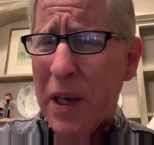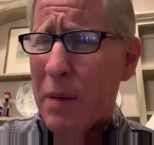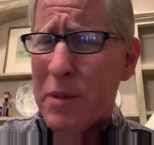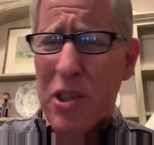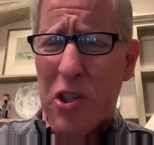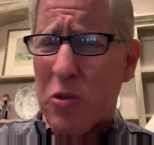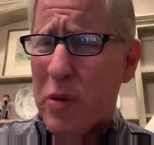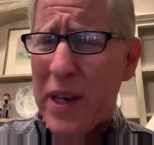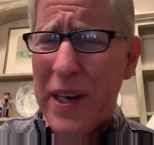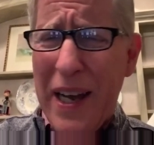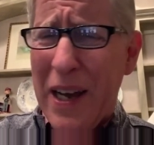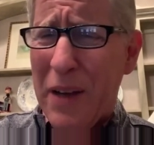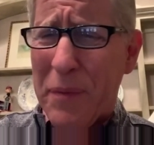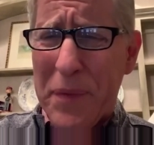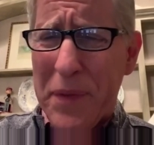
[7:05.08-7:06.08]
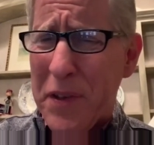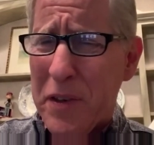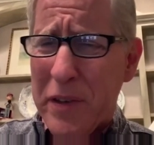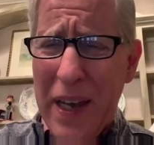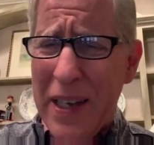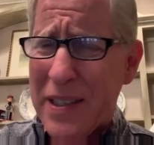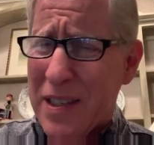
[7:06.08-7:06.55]
coming straight out, you
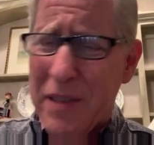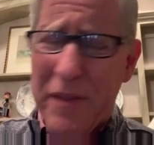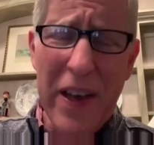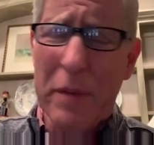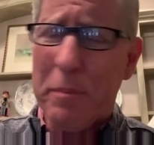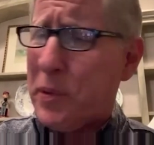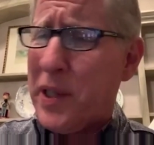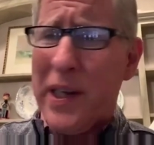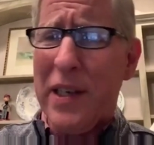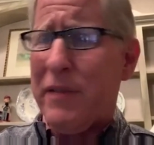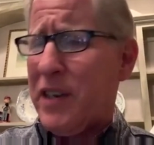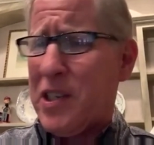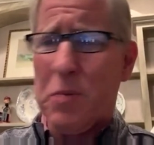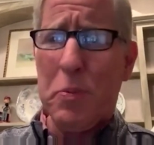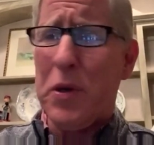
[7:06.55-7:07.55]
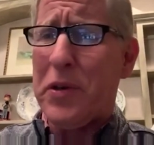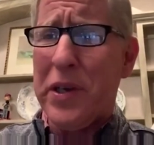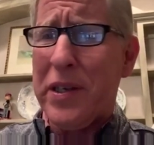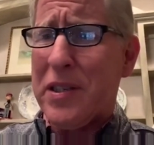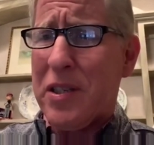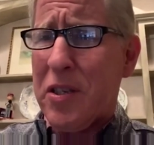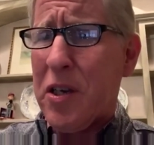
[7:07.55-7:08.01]
guys have had plenty of
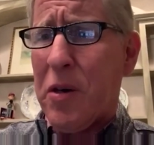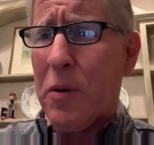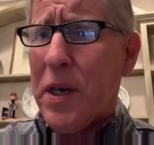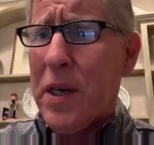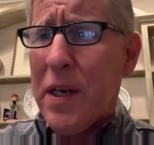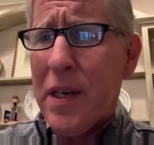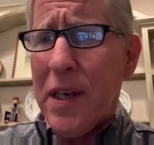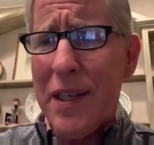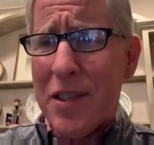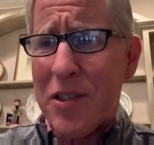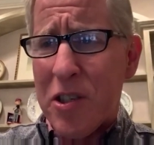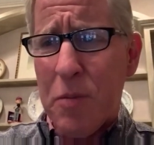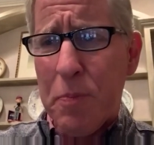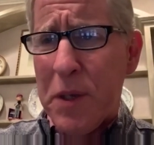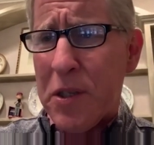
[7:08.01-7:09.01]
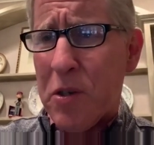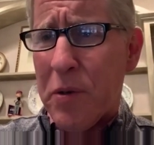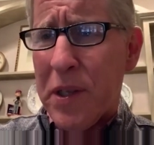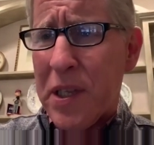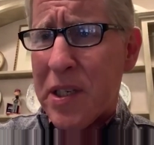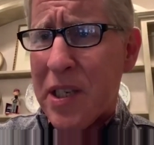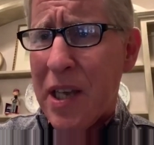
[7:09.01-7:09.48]
experience too. It's just been
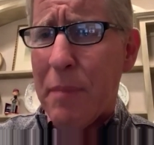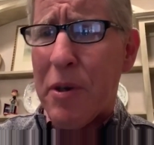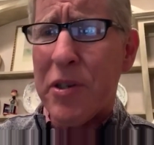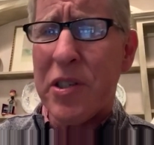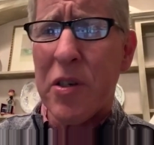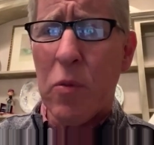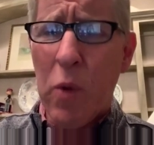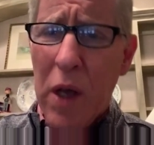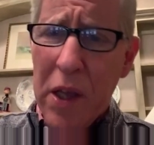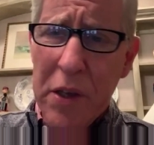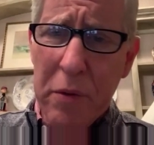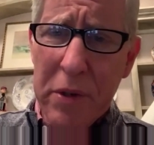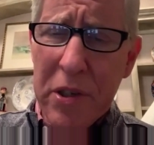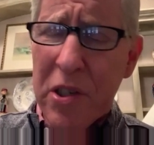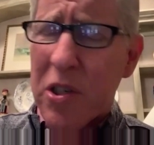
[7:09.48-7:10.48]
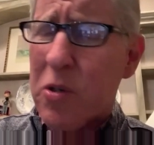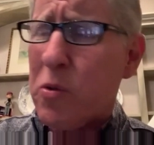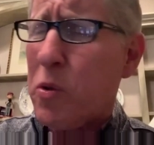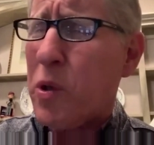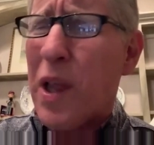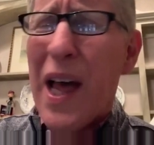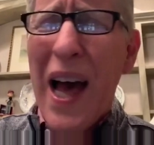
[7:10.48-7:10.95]
during the summers and while you're in
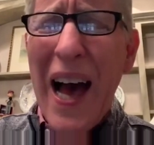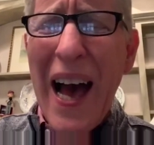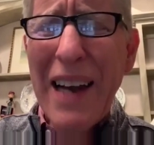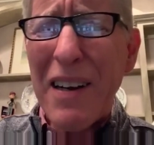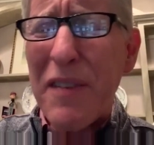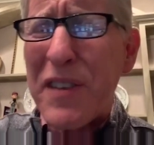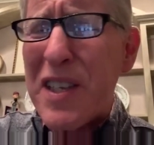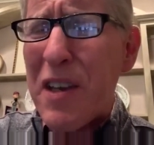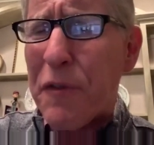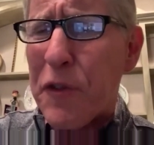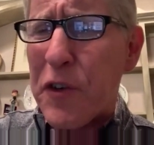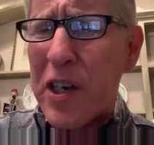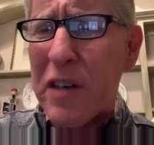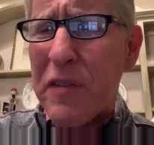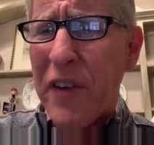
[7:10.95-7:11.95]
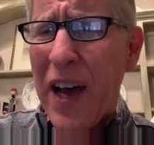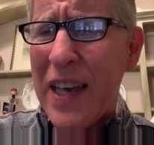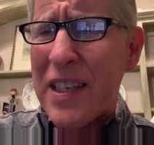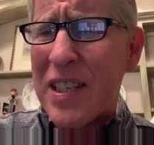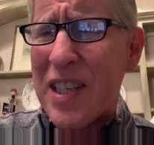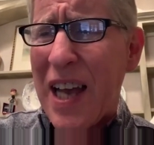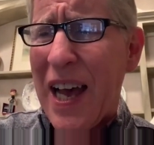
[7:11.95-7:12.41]
school. I have different
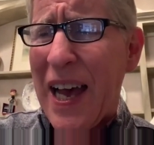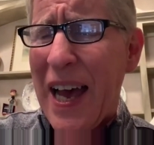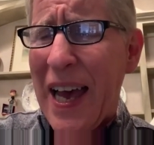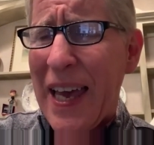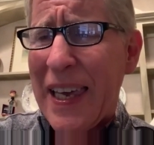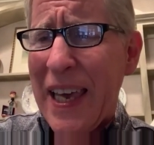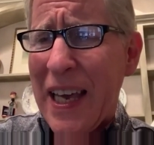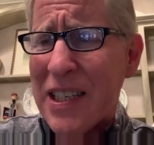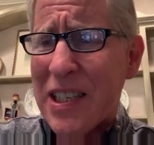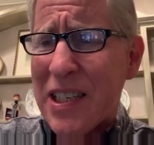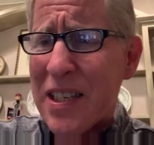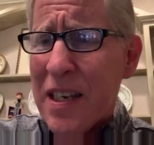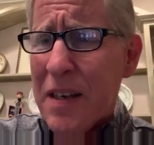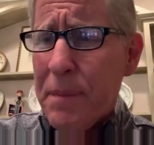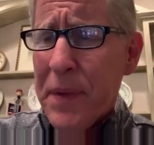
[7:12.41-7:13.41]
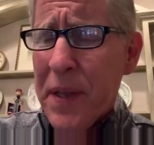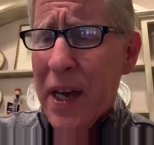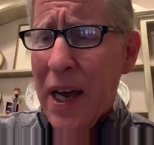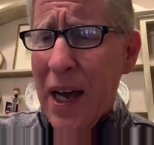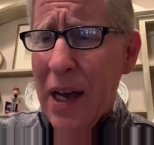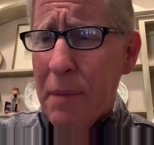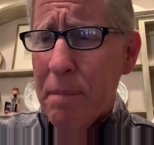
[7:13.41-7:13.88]
advice, I guess,
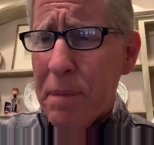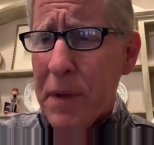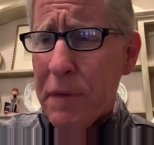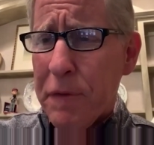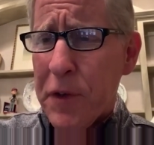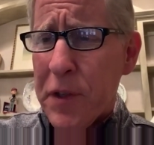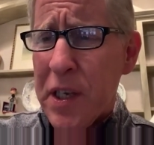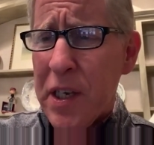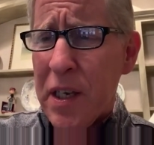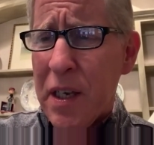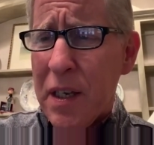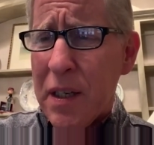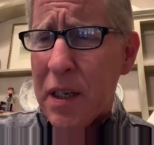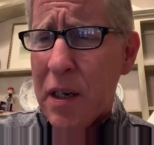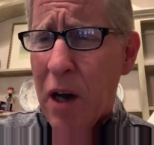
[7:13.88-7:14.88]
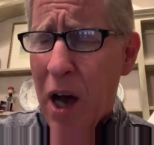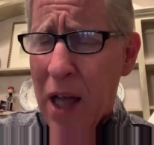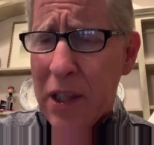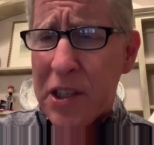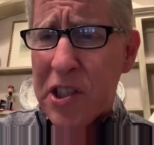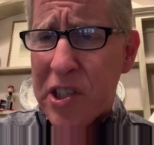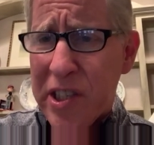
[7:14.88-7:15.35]
for the
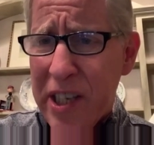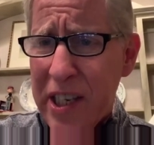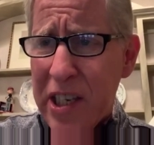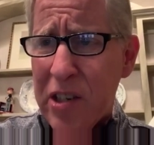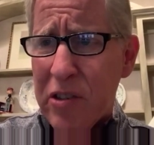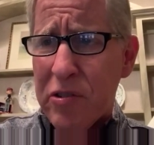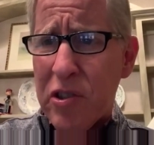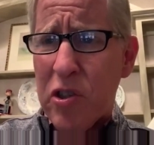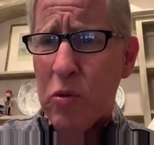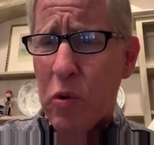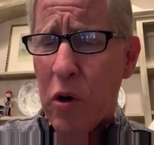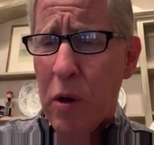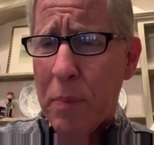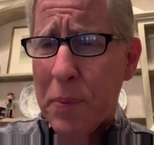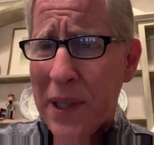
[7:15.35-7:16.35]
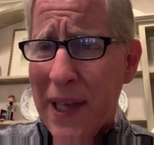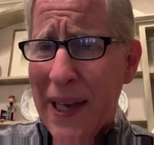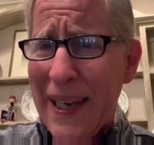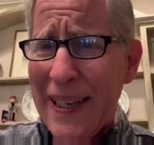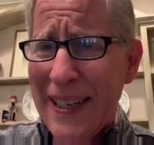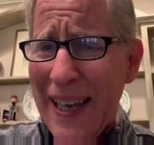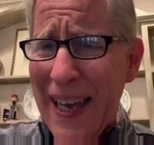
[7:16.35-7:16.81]
college seniors who are
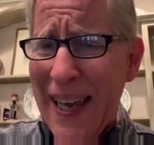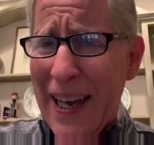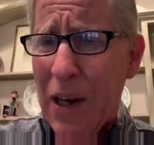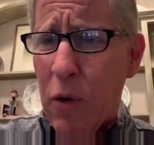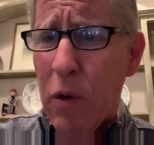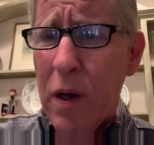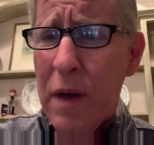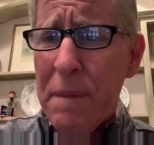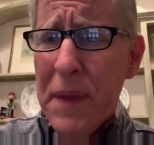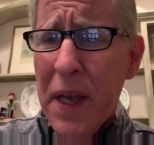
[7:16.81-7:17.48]
applying now.